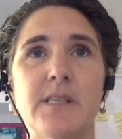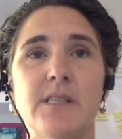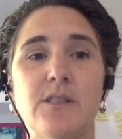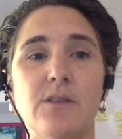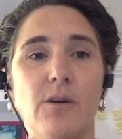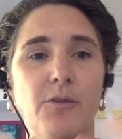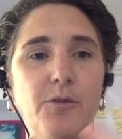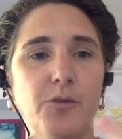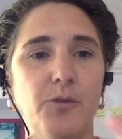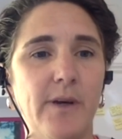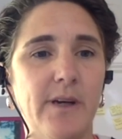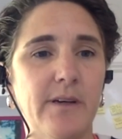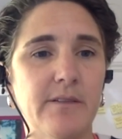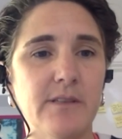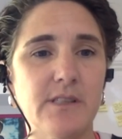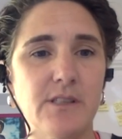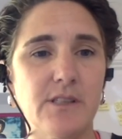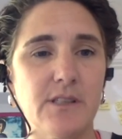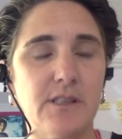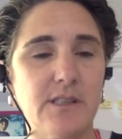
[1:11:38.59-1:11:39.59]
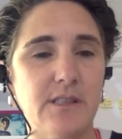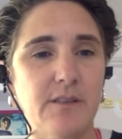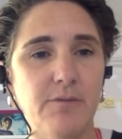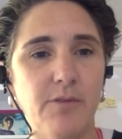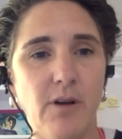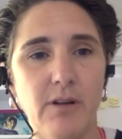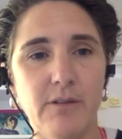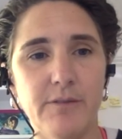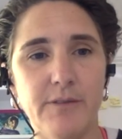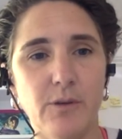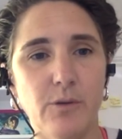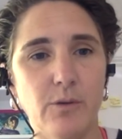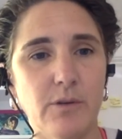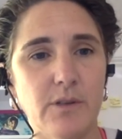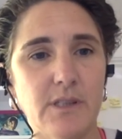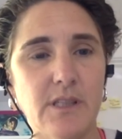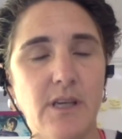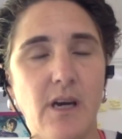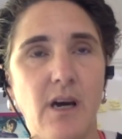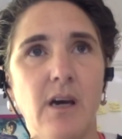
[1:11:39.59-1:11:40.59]
I mean, software is just evolving
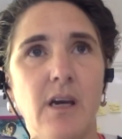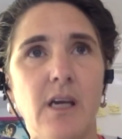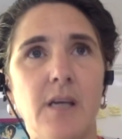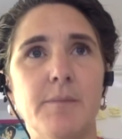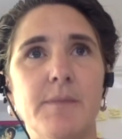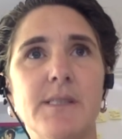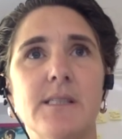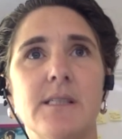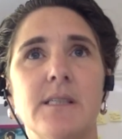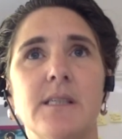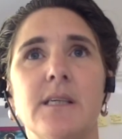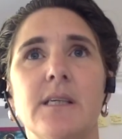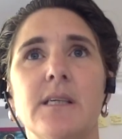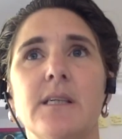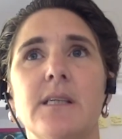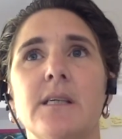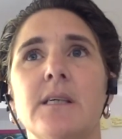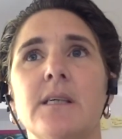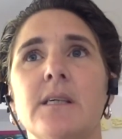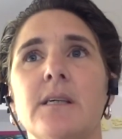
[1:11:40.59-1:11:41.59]
all the time, isn't it?